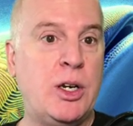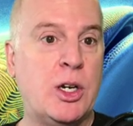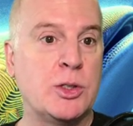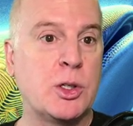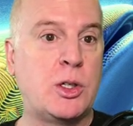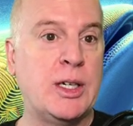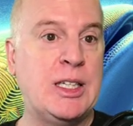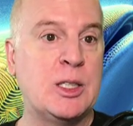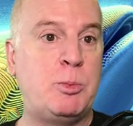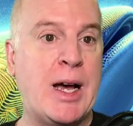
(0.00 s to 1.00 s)
You can also click
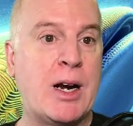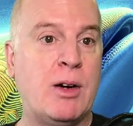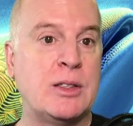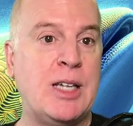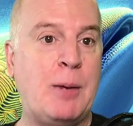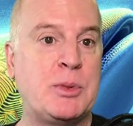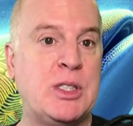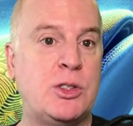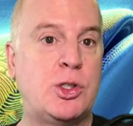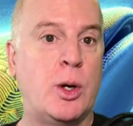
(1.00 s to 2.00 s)
this banner on top. It
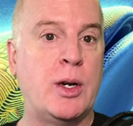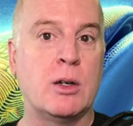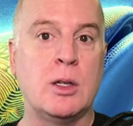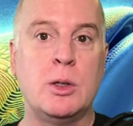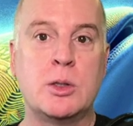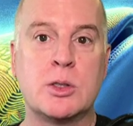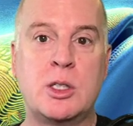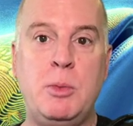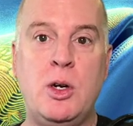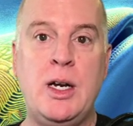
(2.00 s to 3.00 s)
says join our locals
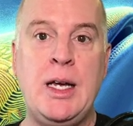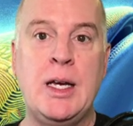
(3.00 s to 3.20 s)
community.